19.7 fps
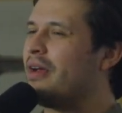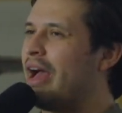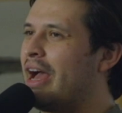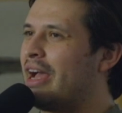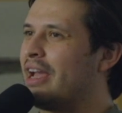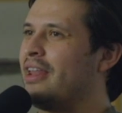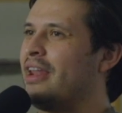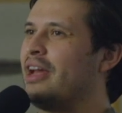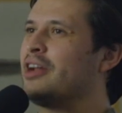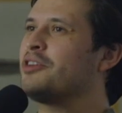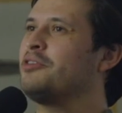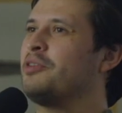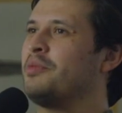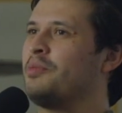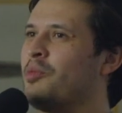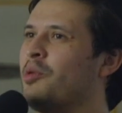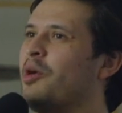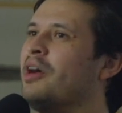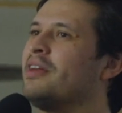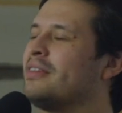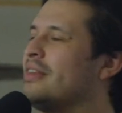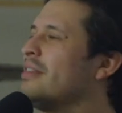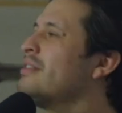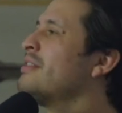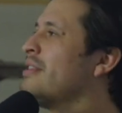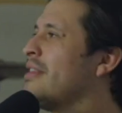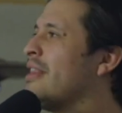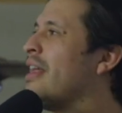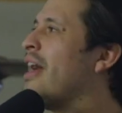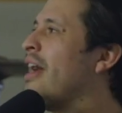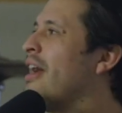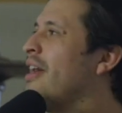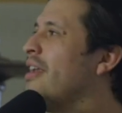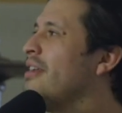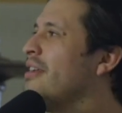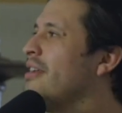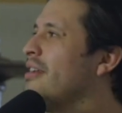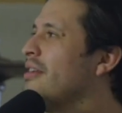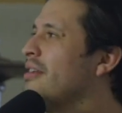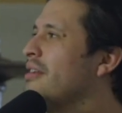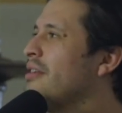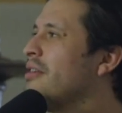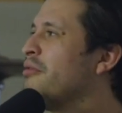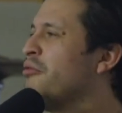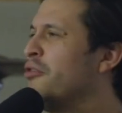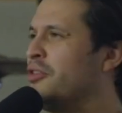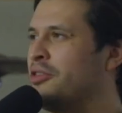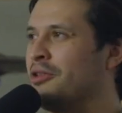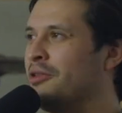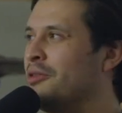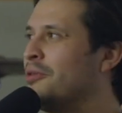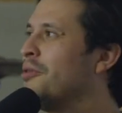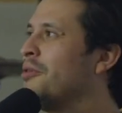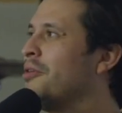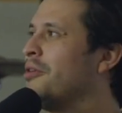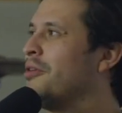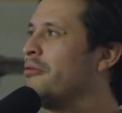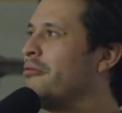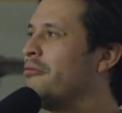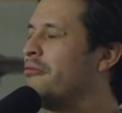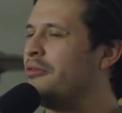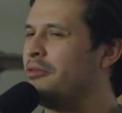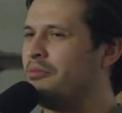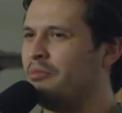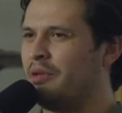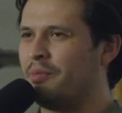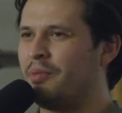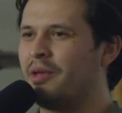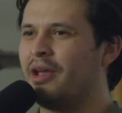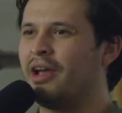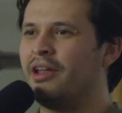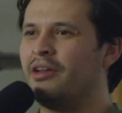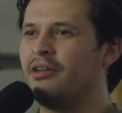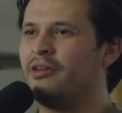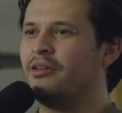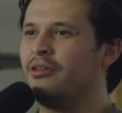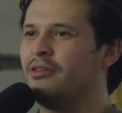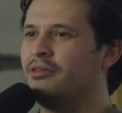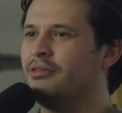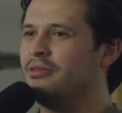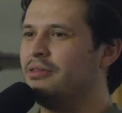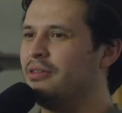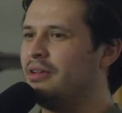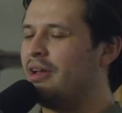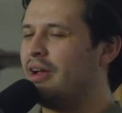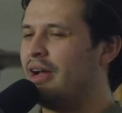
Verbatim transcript: I can actually process that with the Lord, with my piano.